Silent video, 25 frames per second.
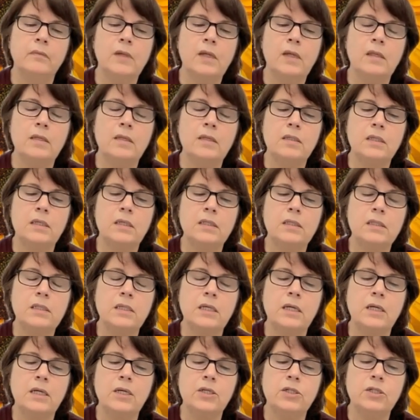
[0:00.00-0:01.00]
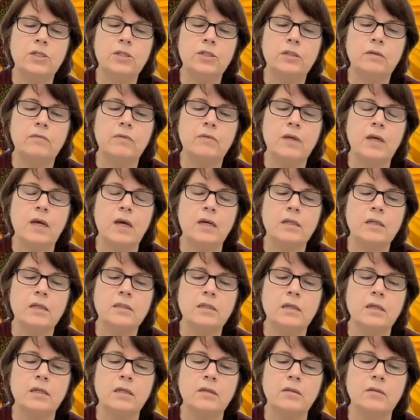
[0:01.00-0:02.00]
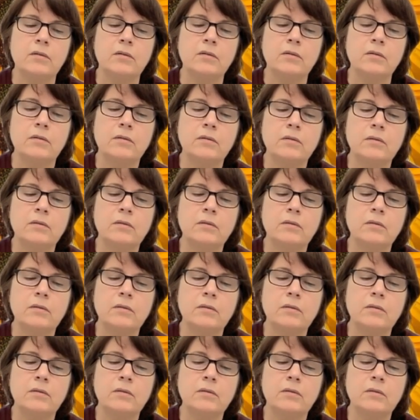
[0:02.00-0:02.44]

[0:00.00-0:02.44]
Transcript: and the sensation of the exhales